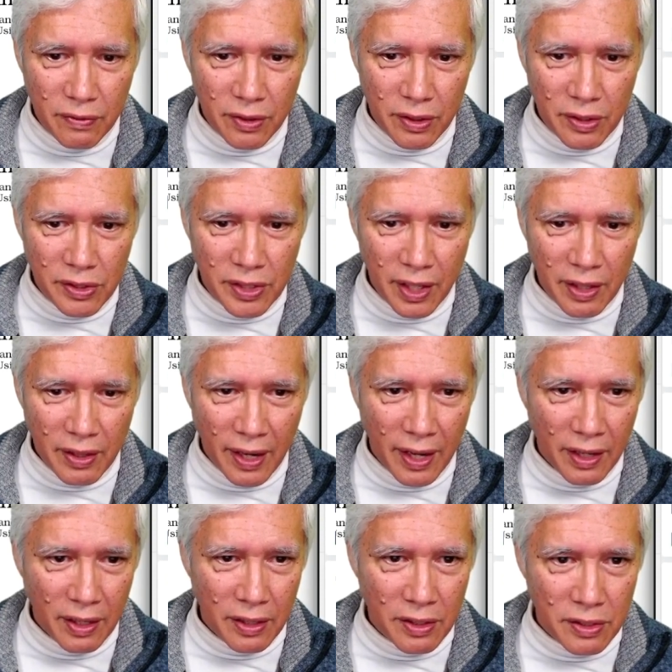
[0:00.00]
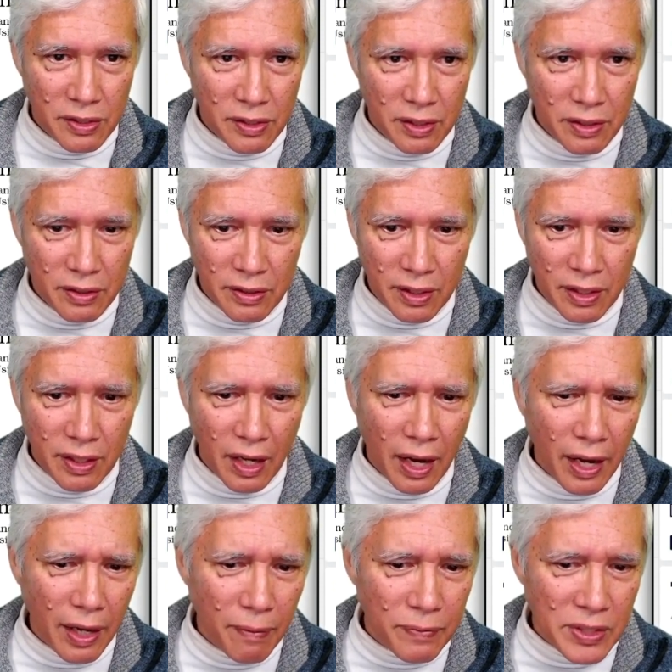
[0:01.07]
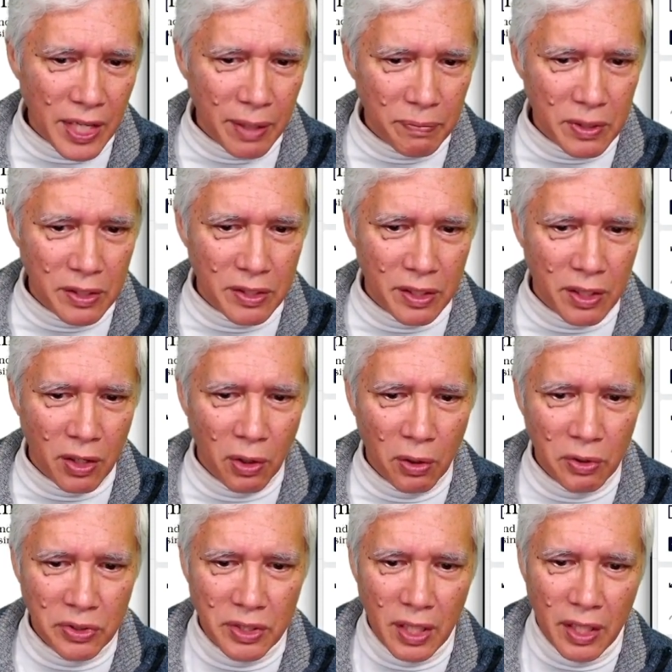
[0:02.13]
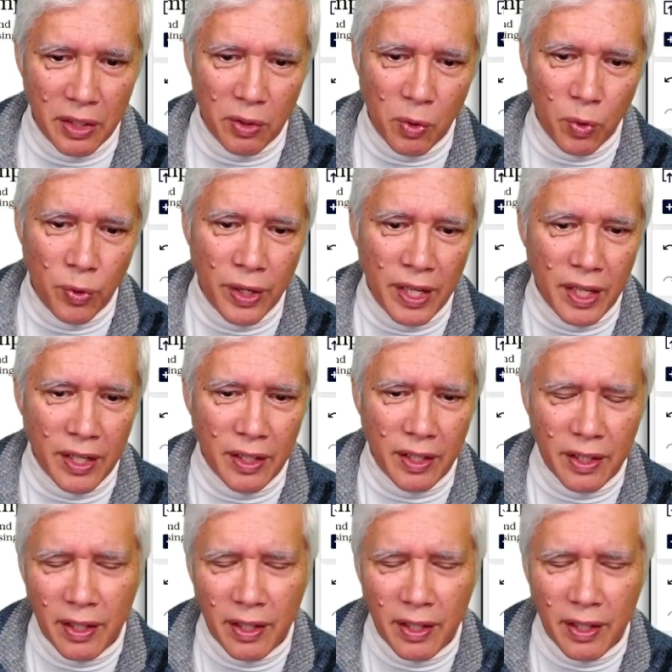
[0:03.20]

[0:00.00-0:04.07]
going to say that is done. I am tempted to call done green.